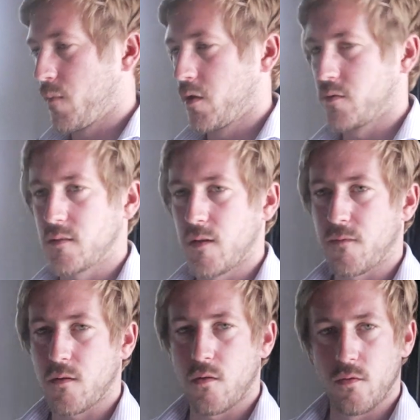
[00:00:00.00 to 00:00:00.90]
most
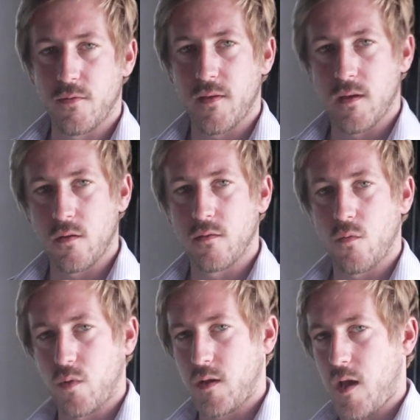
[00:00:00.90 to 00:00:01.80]
difficult thing
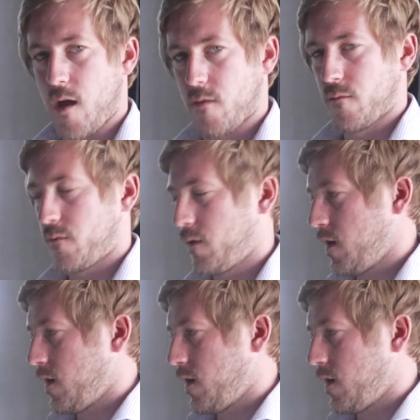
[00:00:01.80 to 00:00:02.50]
that we have